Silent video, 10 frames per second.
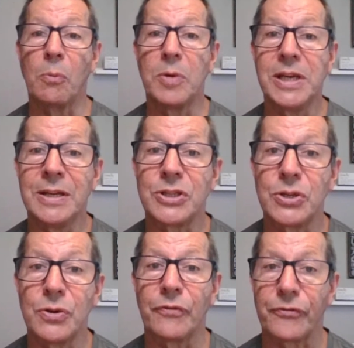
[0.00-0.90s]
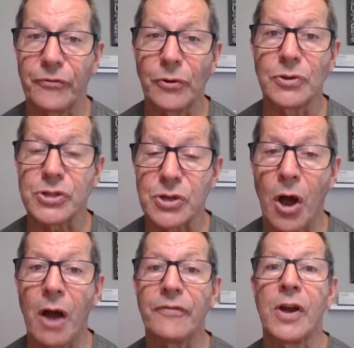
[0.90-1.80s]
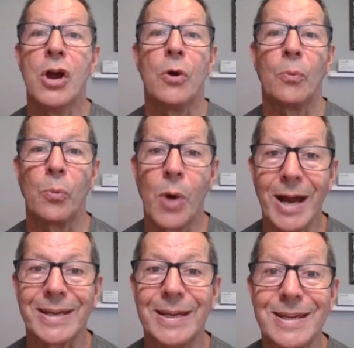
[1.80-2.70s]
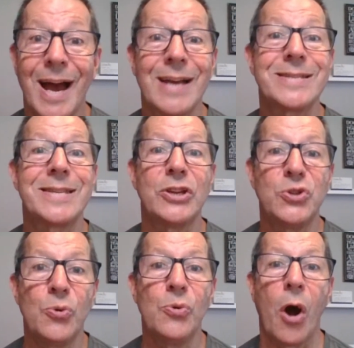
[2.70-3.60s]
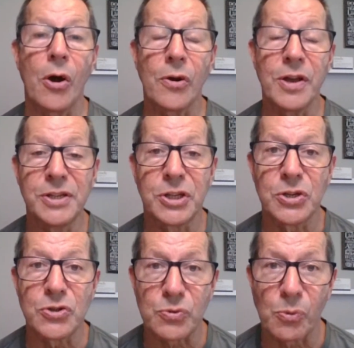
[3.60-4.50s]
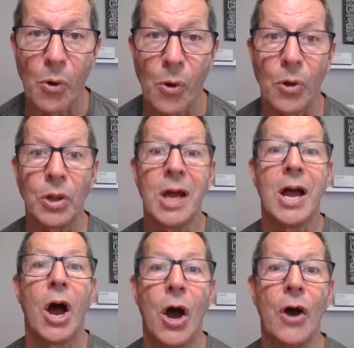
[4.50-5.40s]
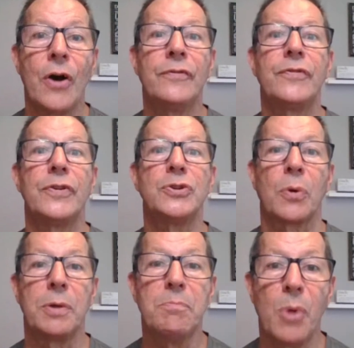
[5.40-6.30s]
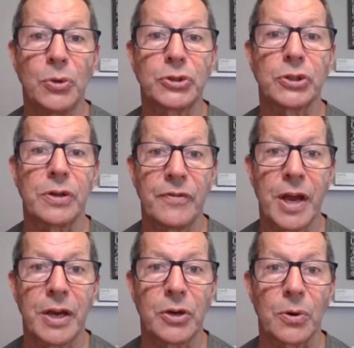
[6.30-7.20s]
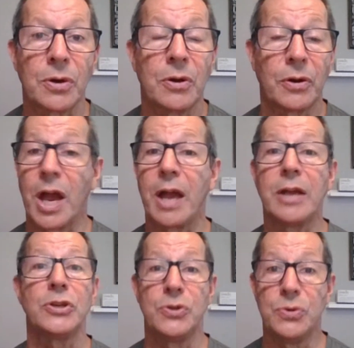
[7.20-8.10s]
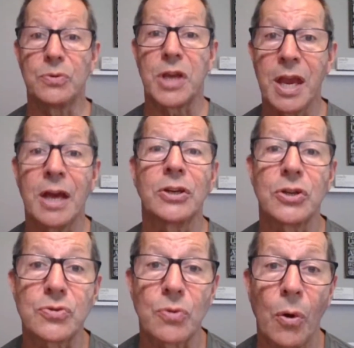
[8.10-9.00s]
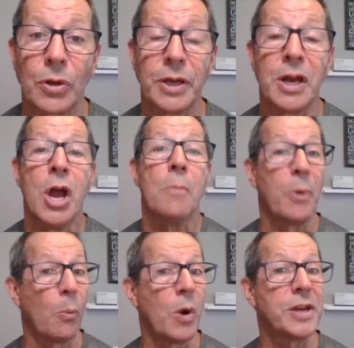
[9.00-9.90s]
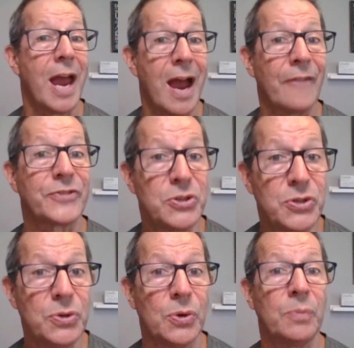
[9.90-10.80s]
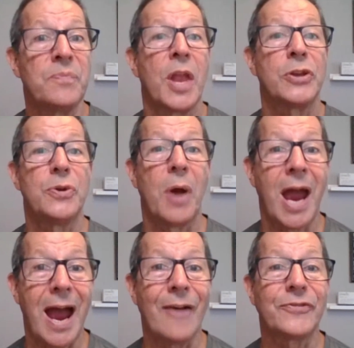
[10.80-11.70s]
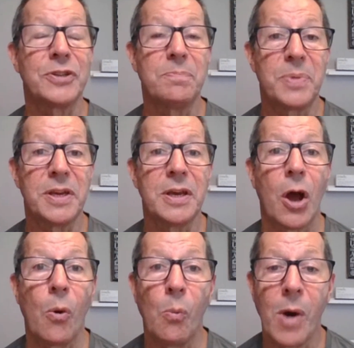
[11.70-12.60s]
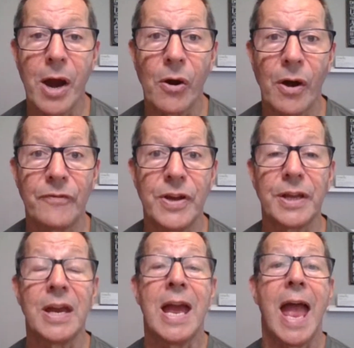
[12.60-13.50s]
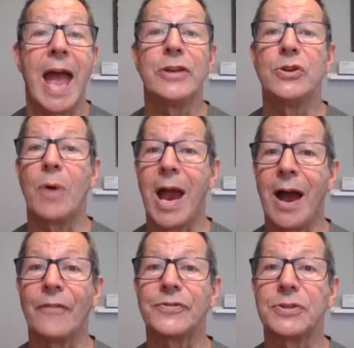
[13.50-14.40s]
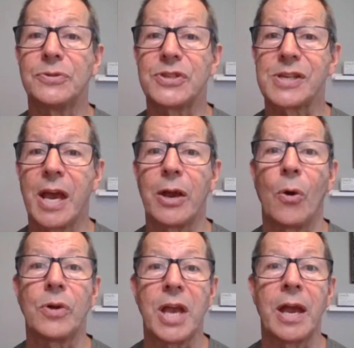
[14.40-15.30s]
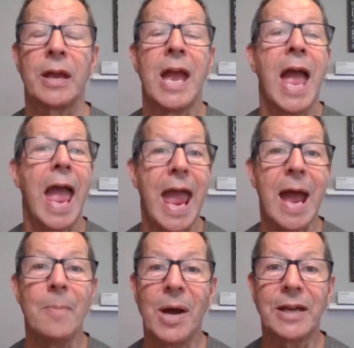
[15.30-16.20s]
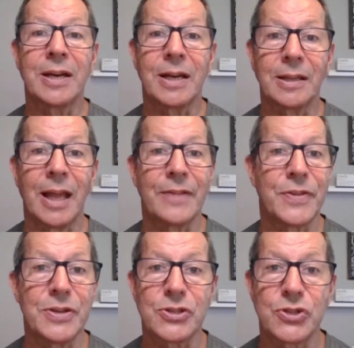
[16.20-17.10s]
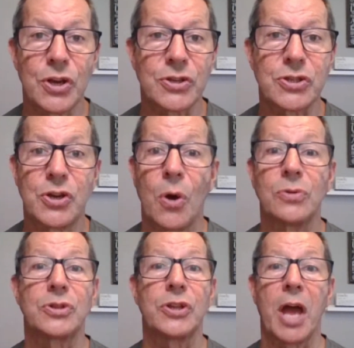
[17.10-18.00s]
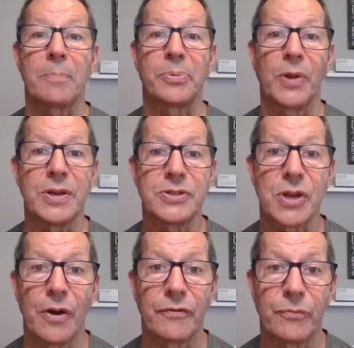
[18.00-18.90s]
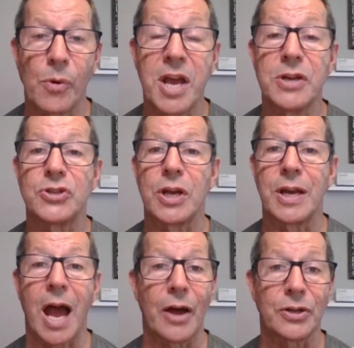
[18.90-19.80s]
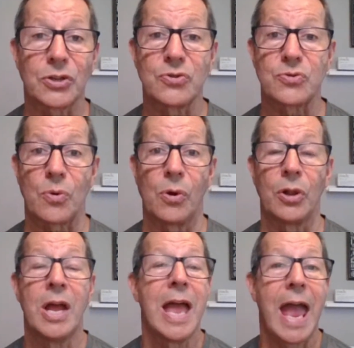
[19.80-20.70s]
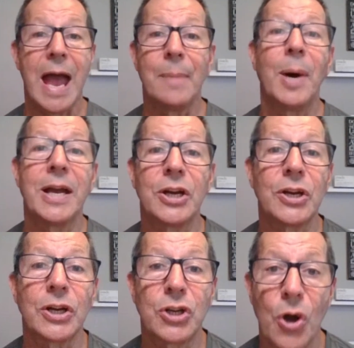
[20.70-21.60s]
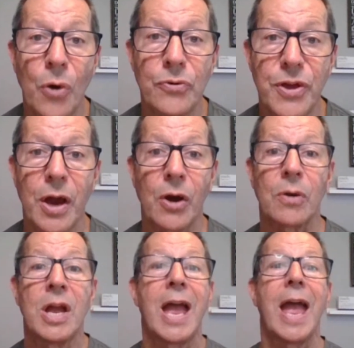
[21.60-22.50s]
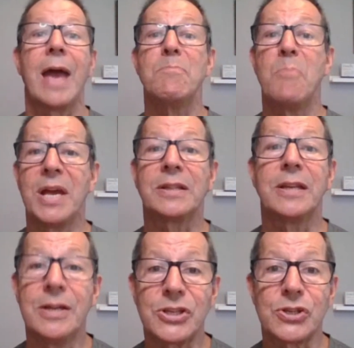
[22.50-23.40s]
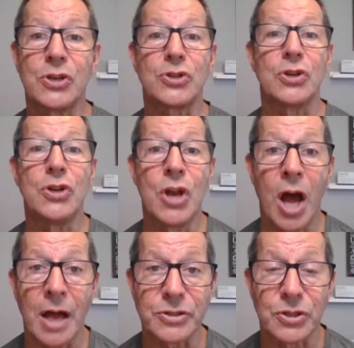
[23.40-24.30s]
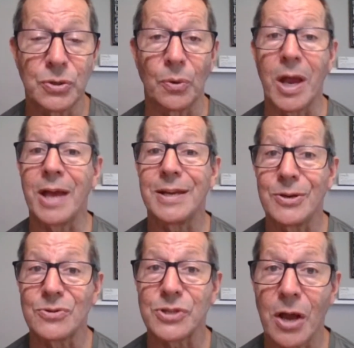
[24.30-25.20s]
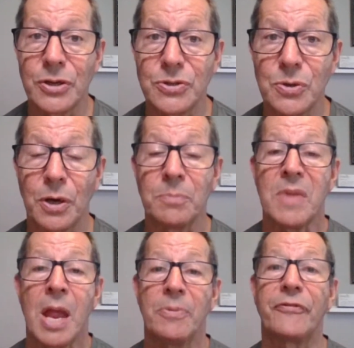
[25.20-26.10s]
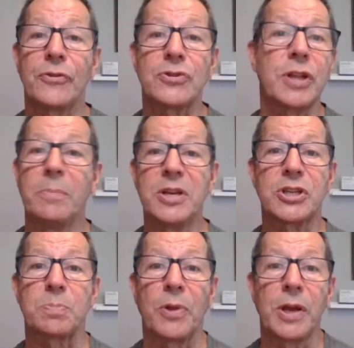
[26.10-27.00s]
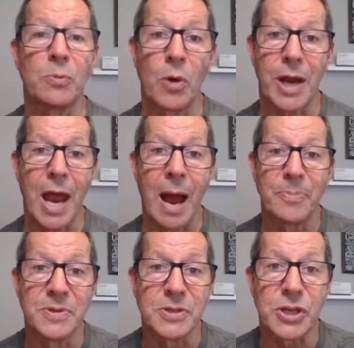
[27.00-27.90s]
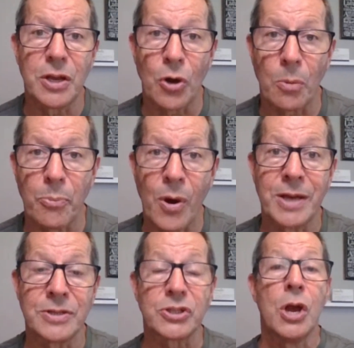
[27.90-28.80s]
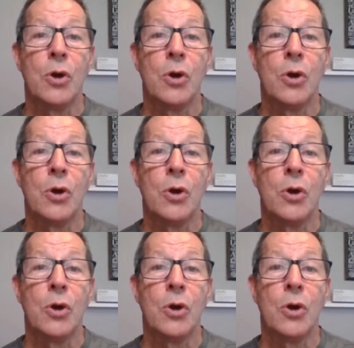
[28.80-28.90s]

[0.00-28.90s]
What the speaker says: we need to do. First off, recognize that you are in control of your emotion of anger, okay? You can control it. But what you have to do, you have to be aware of it, and you have to say, okay, am I going to let this just go to that place of rage and out of control? Am I going to go there and make the decision not to? And here's how you do it. But first, let me explain what happens in our brains